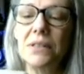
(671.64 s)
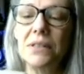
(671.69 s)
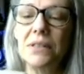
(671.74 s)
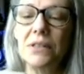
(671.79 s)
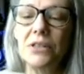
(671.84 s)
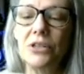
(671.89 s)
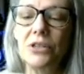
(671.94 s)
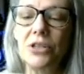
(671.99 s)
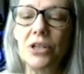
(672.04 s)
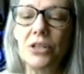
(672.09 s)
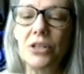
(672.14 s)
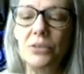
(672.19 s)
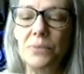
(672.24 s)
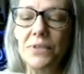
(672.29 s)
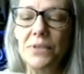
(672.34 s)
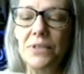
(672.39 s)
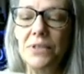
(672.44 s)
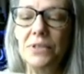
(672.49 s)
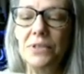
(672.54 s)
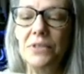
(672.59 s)

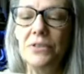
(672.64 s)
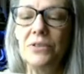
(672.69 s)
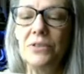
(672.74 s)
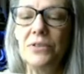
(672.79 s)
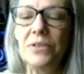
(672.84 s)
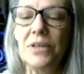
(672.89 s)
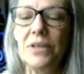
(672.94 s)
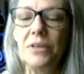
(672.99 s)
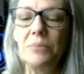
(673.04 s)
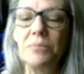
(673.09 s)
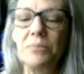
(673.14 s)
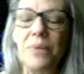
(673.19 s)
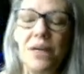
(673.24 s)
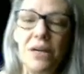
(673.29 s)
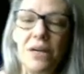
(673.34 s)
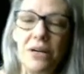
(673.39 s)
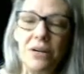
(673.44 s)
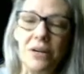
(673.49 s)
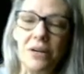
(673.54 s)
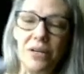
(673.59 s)
Judgment, it looks like
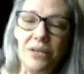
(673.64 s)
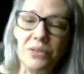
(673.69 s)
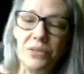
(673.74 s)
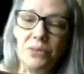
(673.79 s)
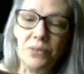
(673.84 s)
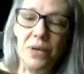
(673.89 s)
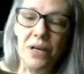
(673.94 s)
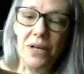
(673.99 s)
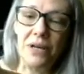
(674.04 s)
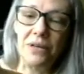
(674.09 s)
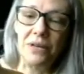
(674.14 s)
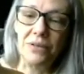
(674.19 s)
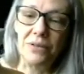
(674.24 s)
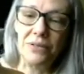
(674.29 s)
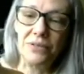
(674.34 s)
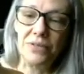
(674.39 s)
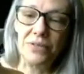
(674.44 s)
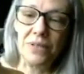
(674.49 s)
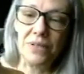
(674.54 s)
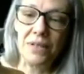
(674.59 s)
bear as well.
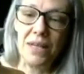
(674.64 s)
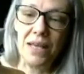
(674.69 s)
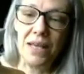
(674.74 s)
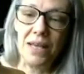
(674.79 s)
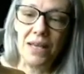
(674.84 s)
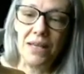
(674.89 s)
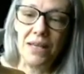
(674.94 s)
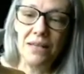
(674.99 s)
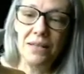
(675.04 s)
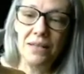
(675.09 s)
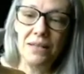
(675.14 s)
There's an egg.